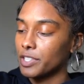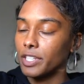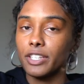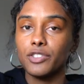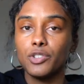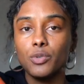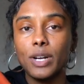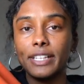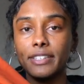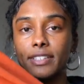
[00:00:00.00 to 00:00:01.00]
today too,
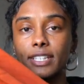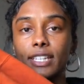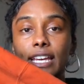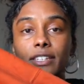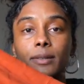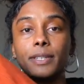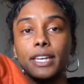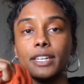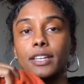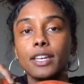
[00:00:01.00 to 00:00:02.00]
I did end up
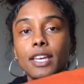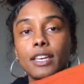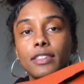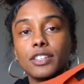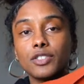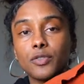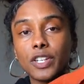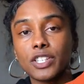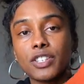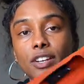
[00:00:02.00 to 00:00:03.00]
getting this
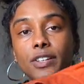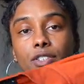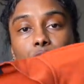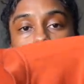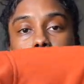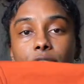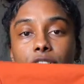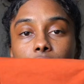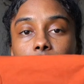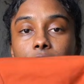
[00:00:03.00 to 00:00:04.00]
French Terry Joy
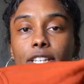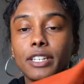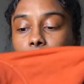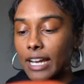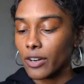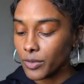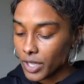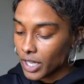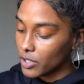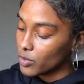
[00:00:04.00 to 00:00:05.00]
Rich cardigan. Now,
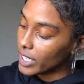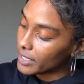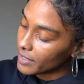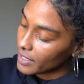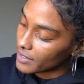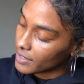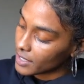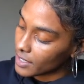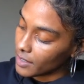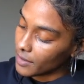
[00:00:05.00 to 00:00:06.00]
you guys can't
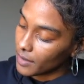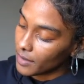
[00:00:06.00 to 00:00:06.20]
see